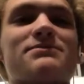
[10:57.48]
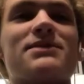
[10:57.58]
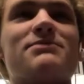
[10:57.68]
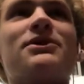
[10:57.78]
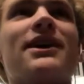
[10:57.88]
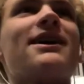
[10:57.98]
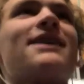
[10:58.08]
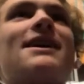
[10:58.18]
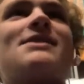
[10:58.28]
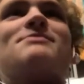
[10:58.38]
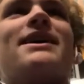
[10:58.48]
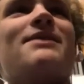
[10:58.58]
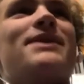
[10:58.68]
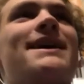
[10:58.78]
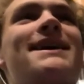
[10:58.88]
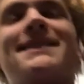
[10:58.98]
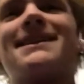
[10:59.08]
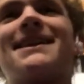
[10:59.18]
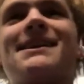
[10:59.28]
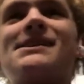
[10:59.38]
people there, but I mean,
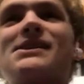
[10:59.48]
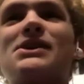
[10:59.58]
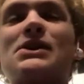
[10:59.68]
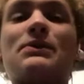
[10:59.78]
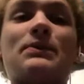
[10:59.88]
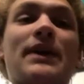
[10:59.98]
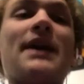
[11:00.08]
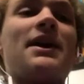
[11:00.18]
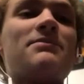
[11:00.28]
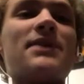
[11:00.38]
we get up